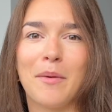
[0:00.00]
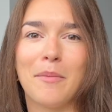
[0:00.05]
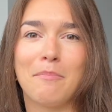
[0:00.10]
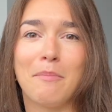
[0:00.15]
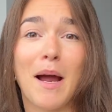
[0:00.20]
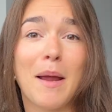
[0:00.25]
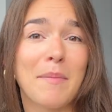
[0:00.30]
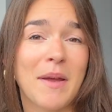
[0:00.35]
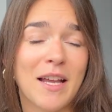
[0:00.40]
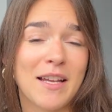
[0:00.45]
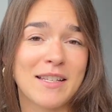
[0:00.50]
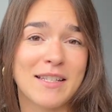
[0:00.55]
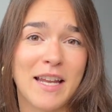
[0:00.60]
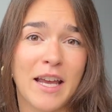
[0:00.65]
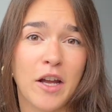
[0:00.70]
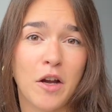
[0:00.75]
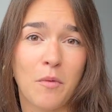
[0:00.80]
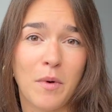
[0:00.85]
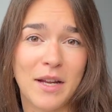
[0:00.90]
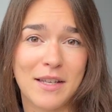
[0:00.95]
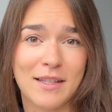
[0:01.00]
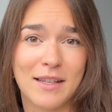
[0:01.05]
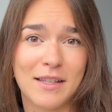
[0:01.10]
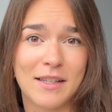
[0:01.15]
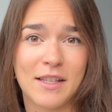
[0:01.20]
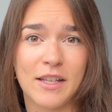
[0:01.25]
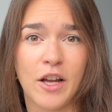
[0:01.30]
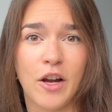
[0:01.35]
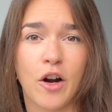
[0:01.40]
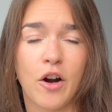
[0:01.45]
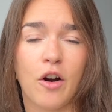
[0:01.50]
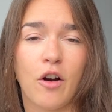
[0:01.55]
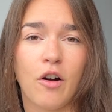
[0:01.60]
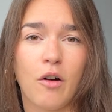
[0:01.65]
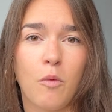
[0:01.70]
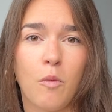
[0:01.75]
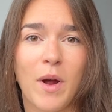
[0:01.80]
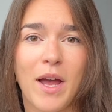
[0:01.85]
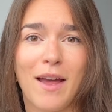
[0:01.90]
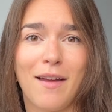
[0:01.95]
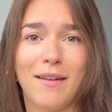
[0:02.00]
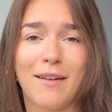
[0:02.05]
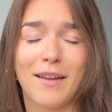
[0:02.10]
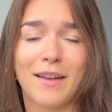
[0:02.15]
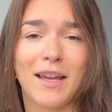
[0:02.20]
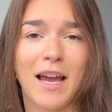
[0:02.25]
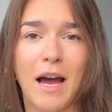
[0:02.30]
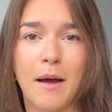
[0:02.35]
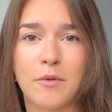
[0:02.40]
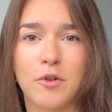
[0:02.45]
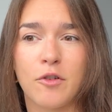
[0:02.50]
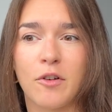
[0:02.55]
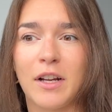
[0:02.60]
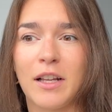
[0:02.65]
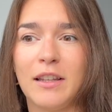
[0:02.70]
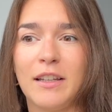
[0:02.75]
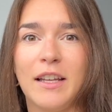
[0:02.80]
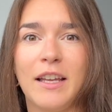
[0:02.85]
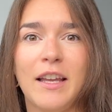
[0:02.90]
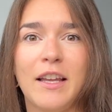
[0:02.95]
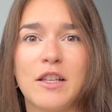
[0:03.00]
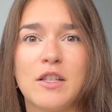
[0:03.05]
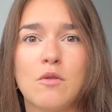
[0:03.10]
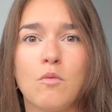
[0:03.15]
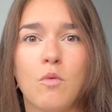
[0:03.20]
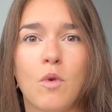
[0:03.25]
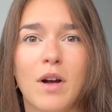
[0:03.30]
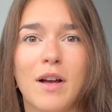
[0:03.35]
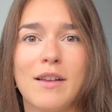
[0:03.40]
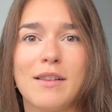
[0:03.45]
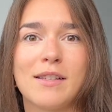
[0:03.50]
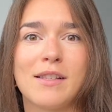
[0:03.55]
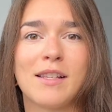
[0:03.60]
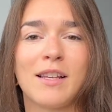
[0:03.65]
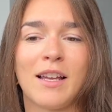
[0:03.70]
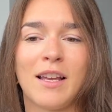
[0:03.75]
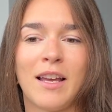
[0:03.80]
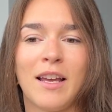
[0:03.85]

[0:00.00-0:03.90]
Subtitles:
My biggest takeaways this year when capturing leads was,